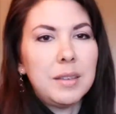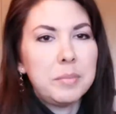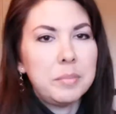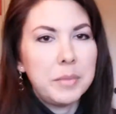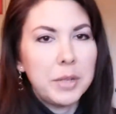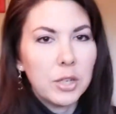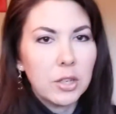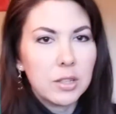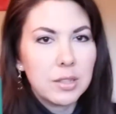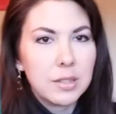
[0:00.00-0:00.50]

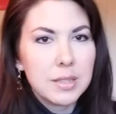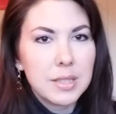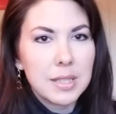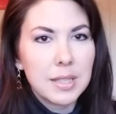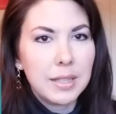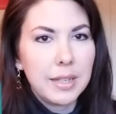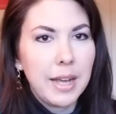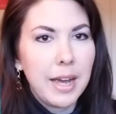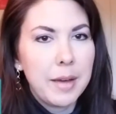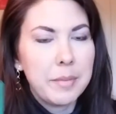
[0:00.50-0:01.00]
Miracles
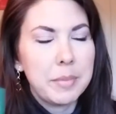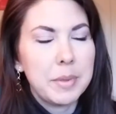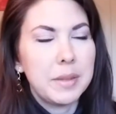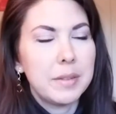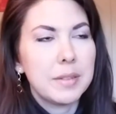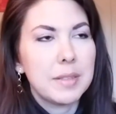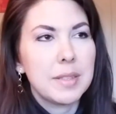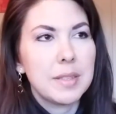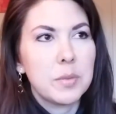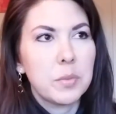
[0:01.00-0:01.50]
can happen.
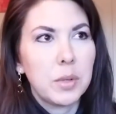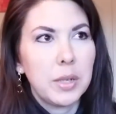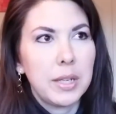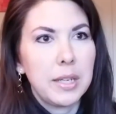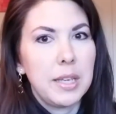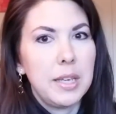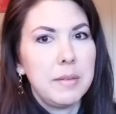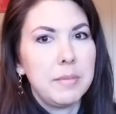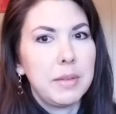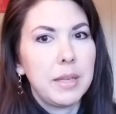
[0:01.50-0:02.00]
This is what I
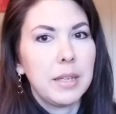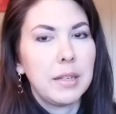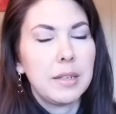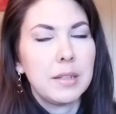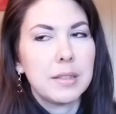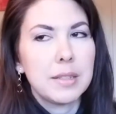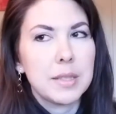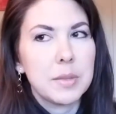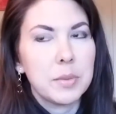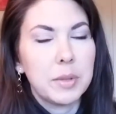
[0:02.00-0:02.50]
keep getting.
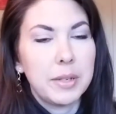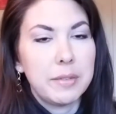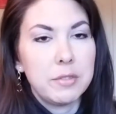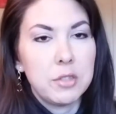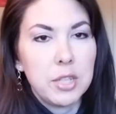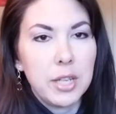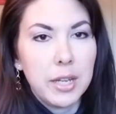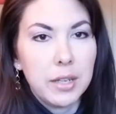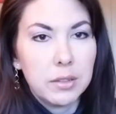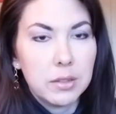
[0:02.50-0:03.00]
It's what I've
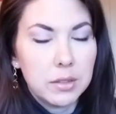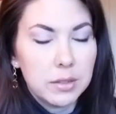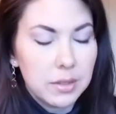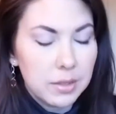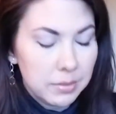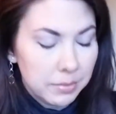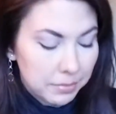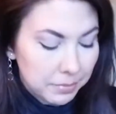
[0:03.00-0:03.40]
channeled.